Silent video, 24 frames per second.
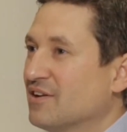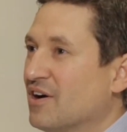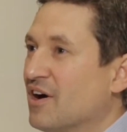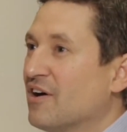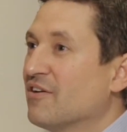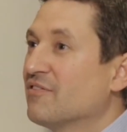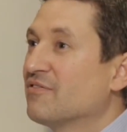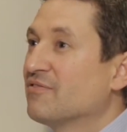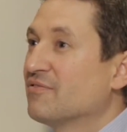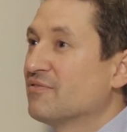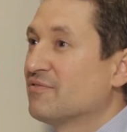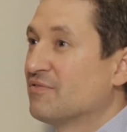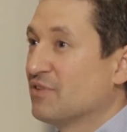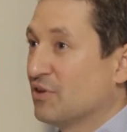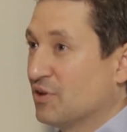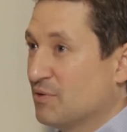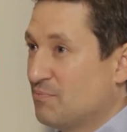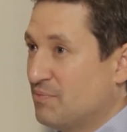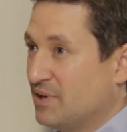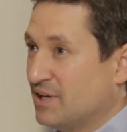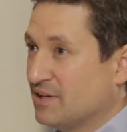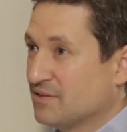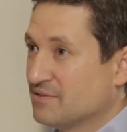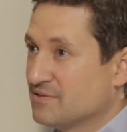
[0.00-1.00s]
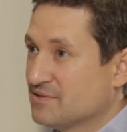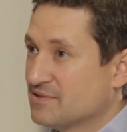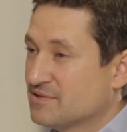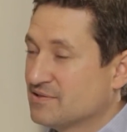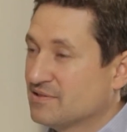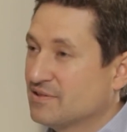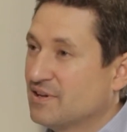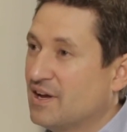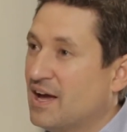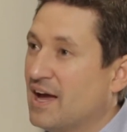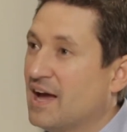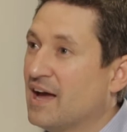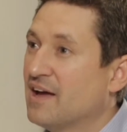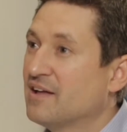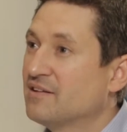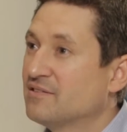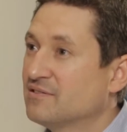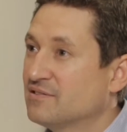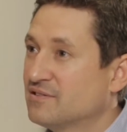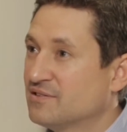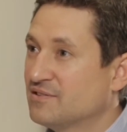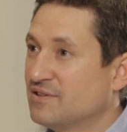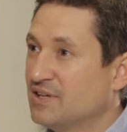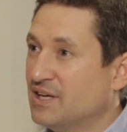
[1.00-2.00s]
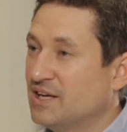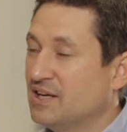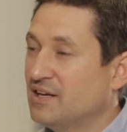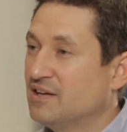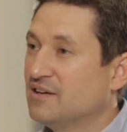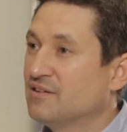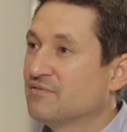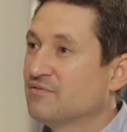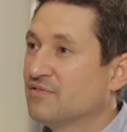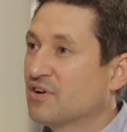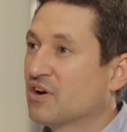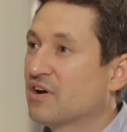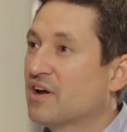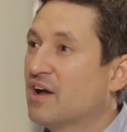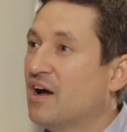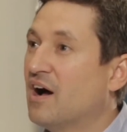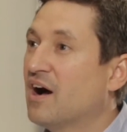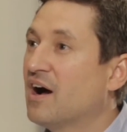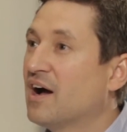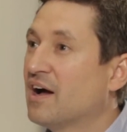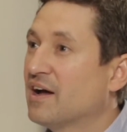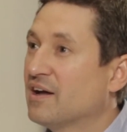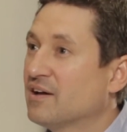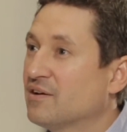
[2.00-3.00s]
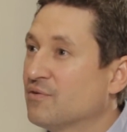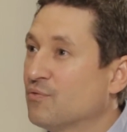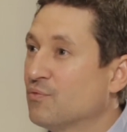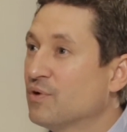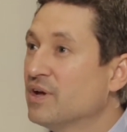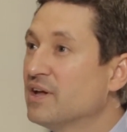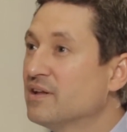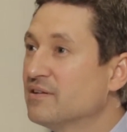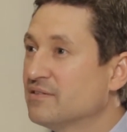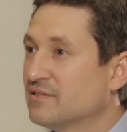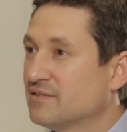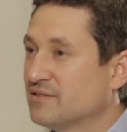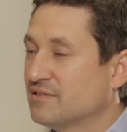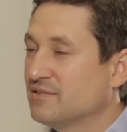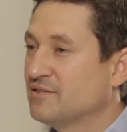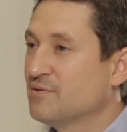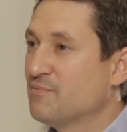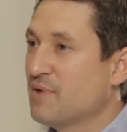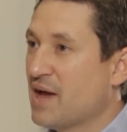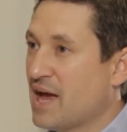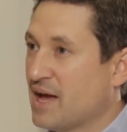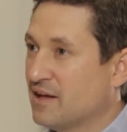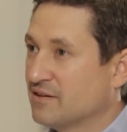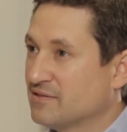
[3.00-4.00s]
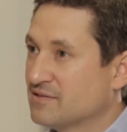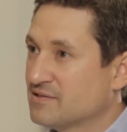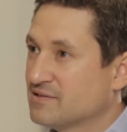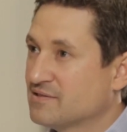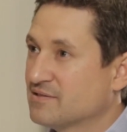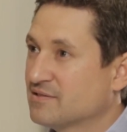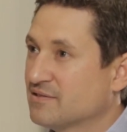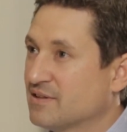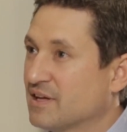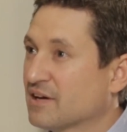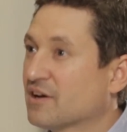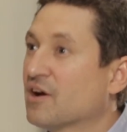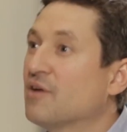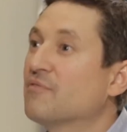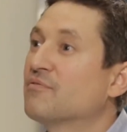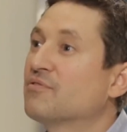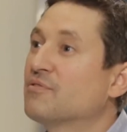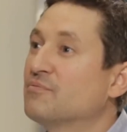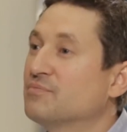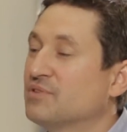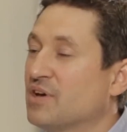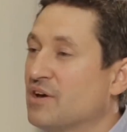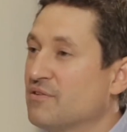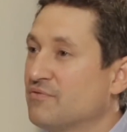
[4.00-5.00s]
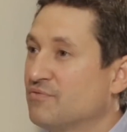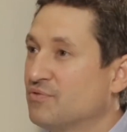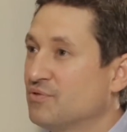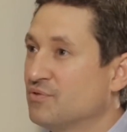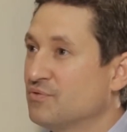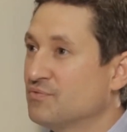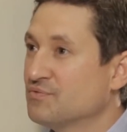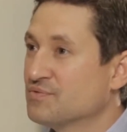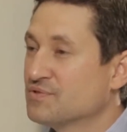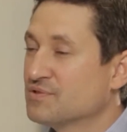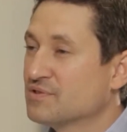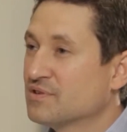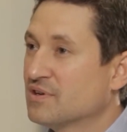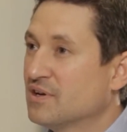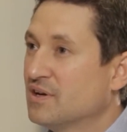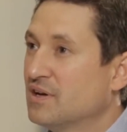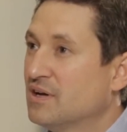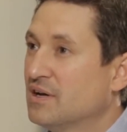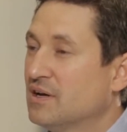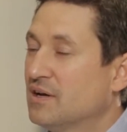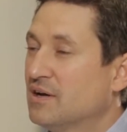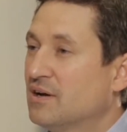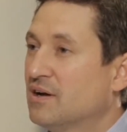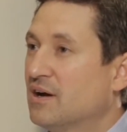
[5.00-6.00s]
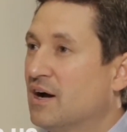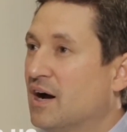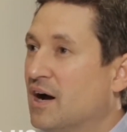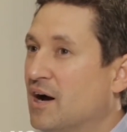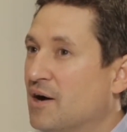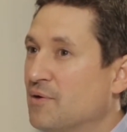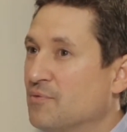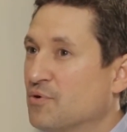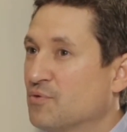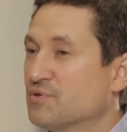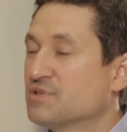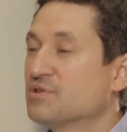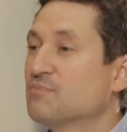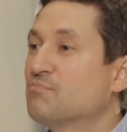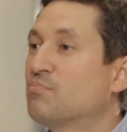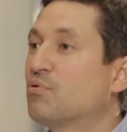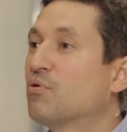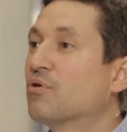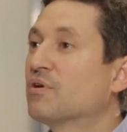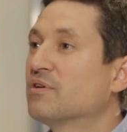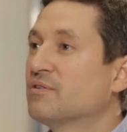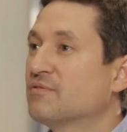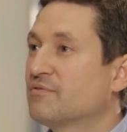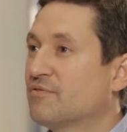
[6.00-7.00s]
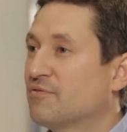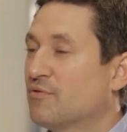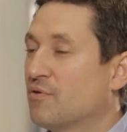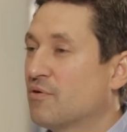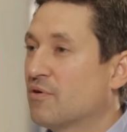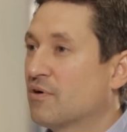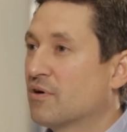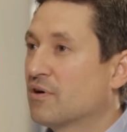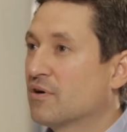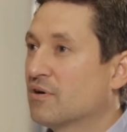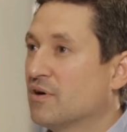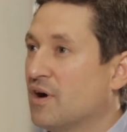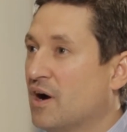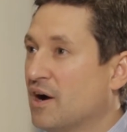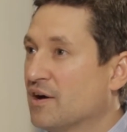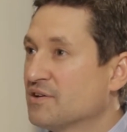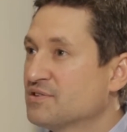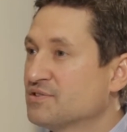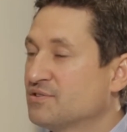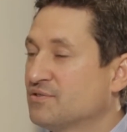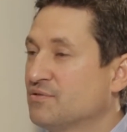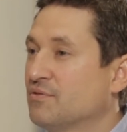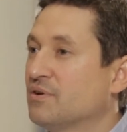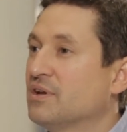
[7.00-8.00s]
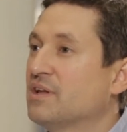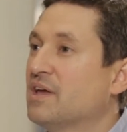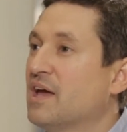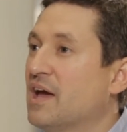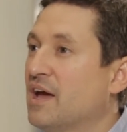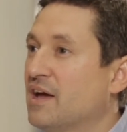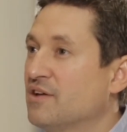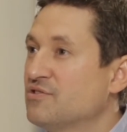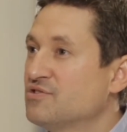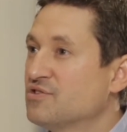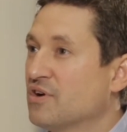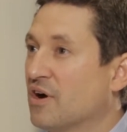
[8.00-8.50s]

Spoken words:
of Philippines and the very high wind demands that come from typhoons, it was important for us to engage